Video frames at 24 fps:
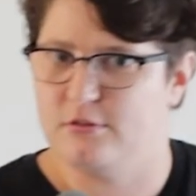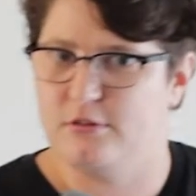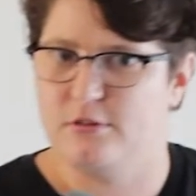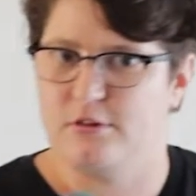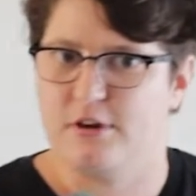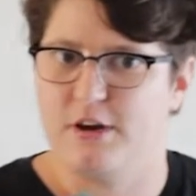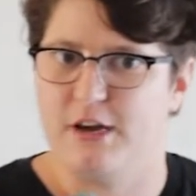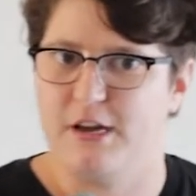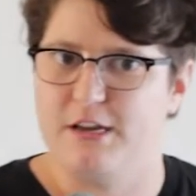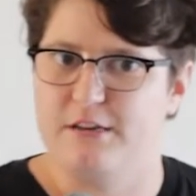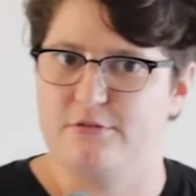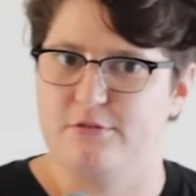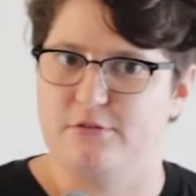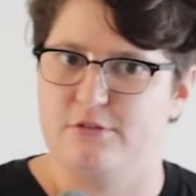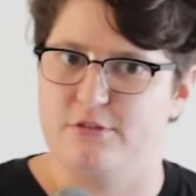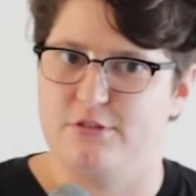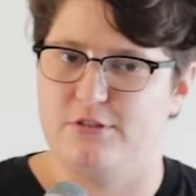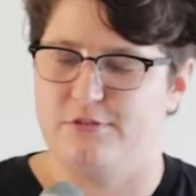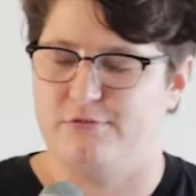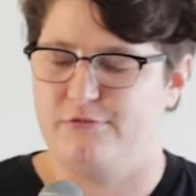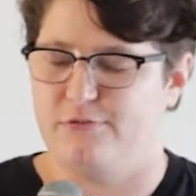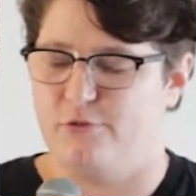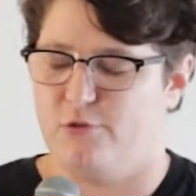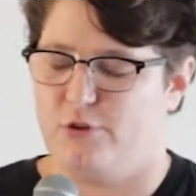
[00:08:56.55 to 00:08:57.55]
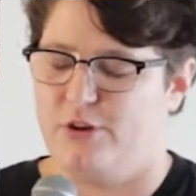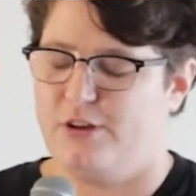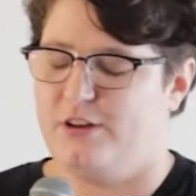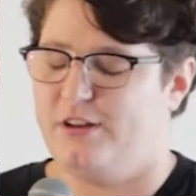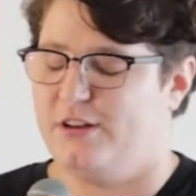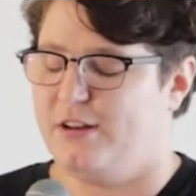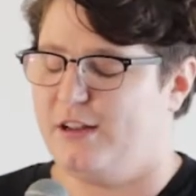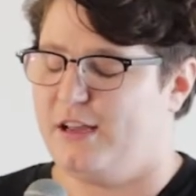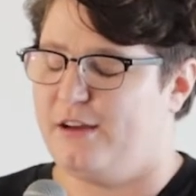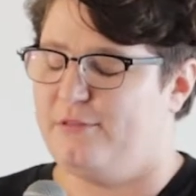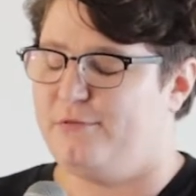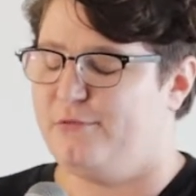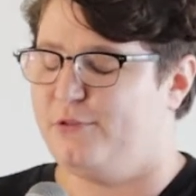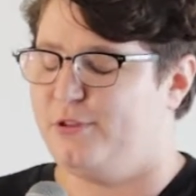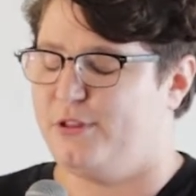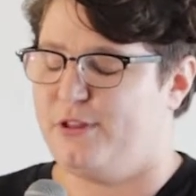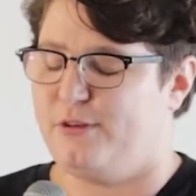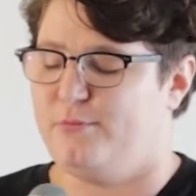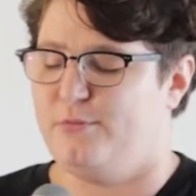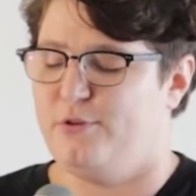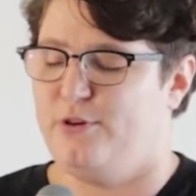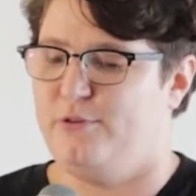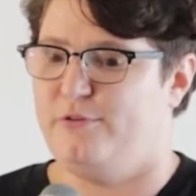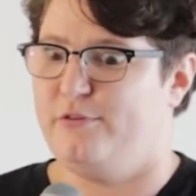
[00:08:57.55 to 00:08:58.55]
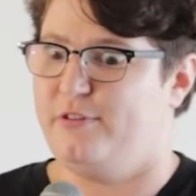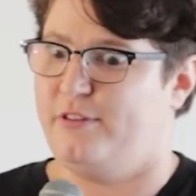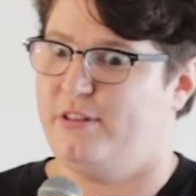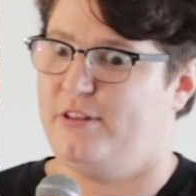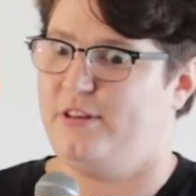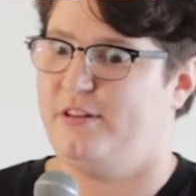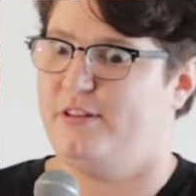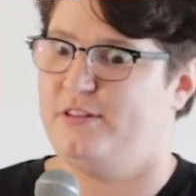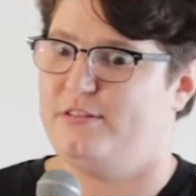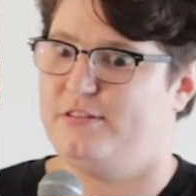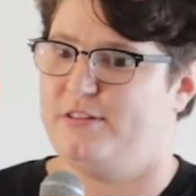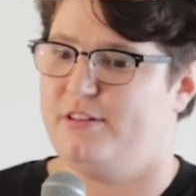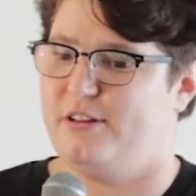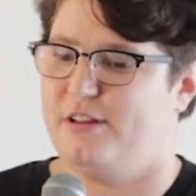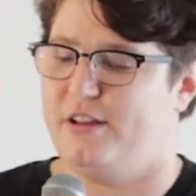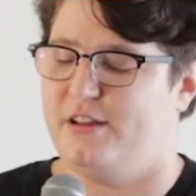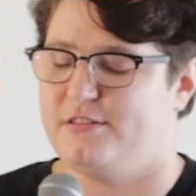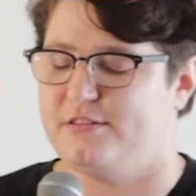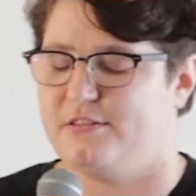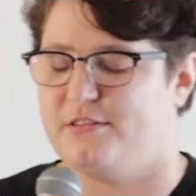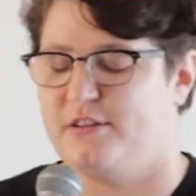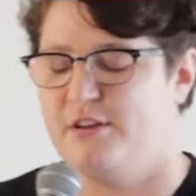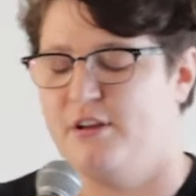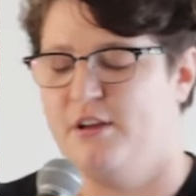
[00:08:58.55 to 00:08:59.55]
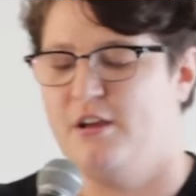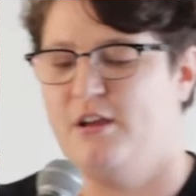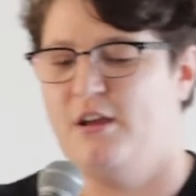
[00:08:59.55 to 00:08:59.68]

all right, because she's fallen in love with him over the internet.